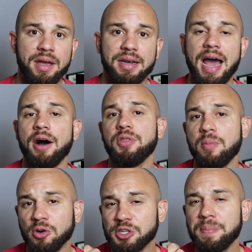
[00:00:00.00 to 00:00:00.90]
Now, the
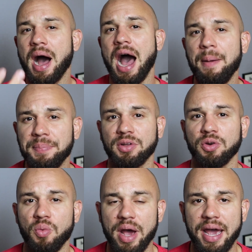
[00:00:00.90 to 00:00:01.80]
most
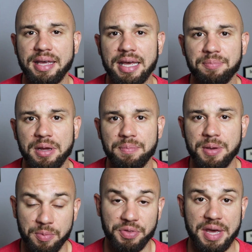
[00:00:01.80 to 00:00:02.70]
popular way that
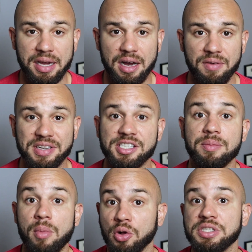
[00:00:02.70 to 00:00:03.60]
people think of is the
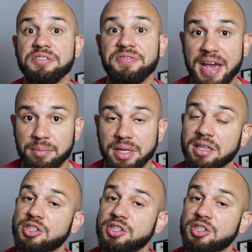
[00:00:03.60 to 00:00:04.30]
multifamily,